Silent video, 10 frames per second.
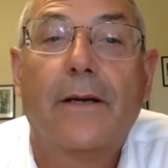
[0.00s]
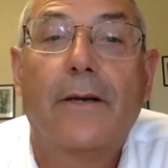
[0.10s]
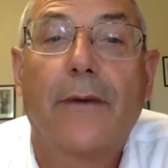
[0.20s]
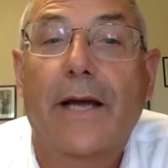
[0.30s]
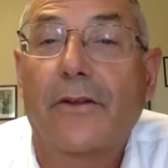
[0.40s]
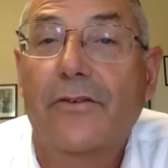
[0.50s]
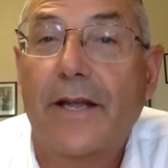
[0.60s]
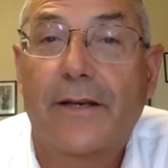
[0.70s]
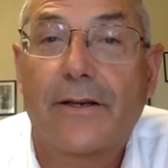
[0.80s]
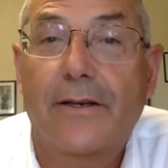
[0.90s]

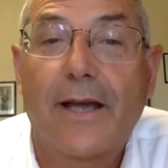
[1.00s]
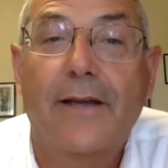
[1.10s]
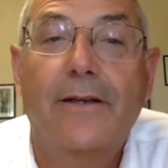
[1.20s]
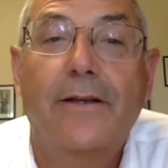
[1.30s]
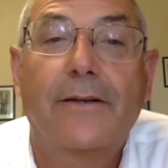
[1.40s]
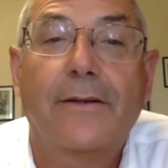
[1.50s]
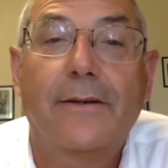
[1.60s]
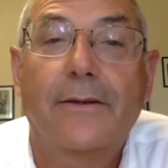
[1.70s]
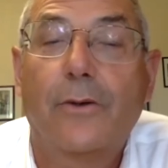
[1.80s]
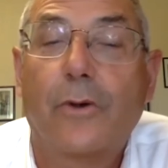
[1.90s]
Rattlesnake Canyon,
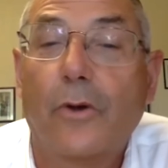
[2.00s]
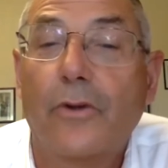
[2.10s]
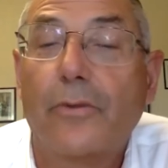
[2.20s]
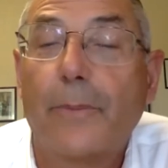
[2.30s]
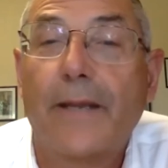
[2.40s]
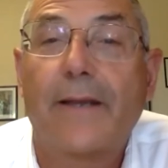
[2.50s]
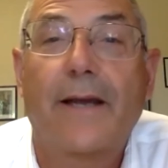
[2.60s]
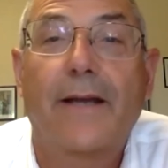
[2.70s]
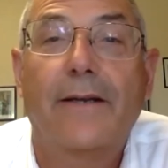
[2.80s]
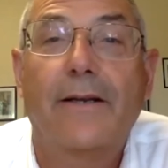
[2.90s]
Cold Spring
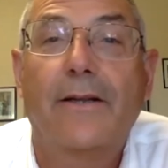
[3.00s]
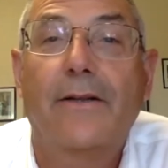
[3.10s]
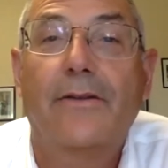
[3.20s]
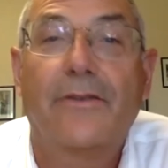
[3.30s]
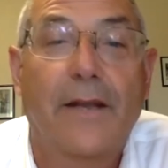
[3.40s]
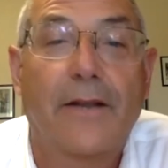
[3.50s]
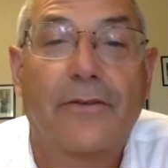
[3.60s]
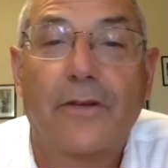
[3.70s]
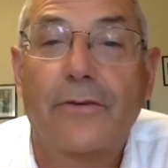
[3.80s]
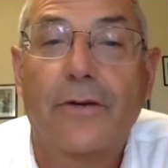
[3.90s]
Canyon, San
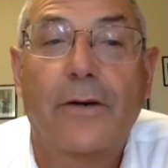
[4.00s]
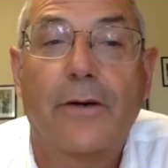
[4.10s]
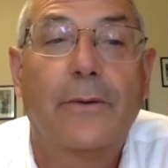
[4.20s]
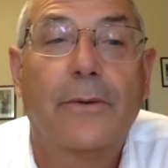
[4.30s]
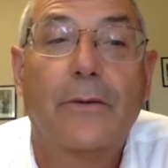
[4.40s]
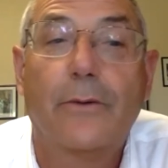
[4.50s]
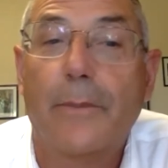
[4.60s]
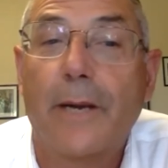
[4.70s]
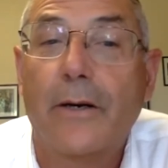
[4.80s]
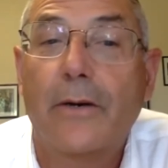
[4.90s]
Isidro,
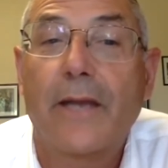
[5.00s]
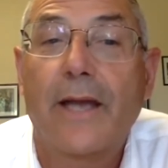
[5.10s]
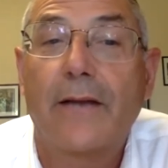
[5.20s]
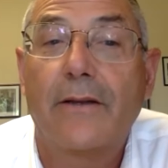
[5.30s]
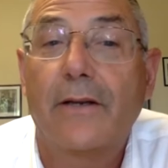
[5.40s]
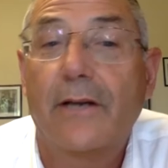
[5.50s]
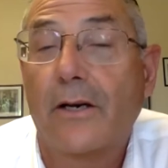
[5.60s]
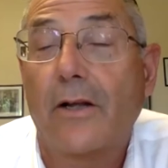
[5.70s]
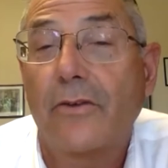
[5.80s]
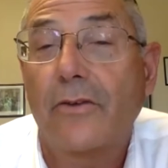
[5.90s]
Romero Canyon, and
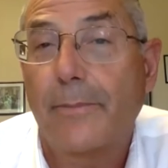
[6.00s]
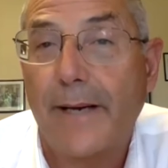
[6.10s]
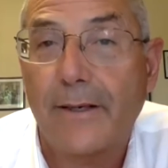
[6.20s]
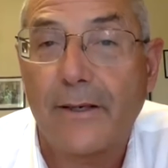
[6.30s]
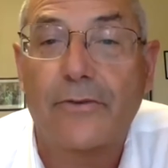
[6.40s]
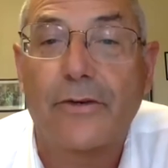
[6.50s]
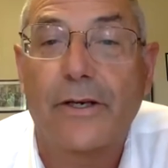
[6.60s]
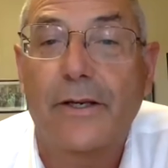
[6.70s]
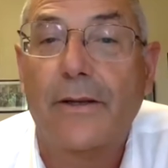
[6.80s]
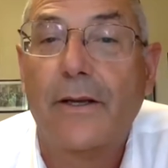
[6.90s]
also the
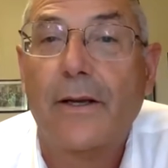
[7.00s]
backcountry,